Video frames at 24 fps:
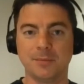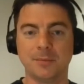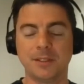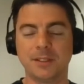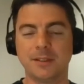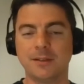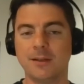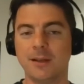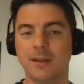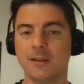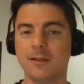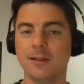
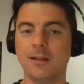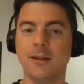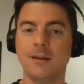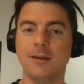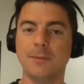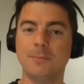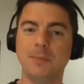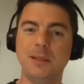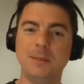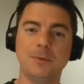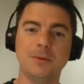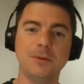but not a lot
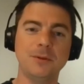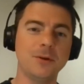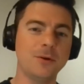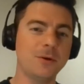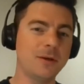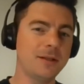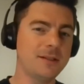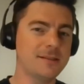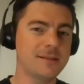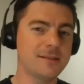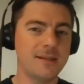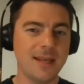of people know
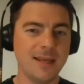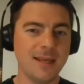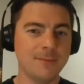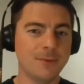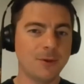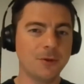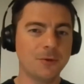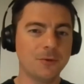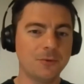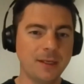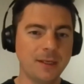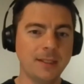his name
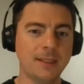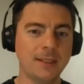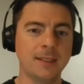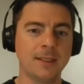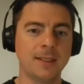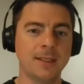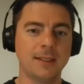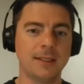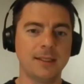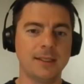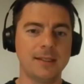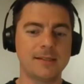already,
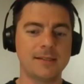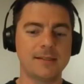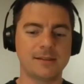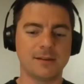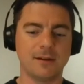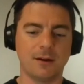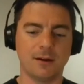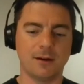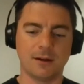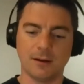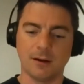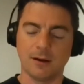is
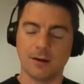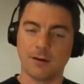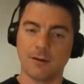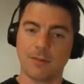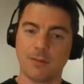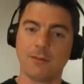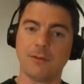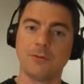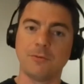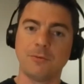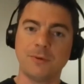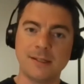
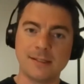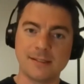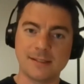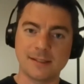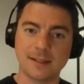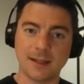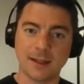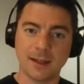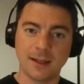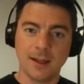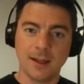Arthur Rizk,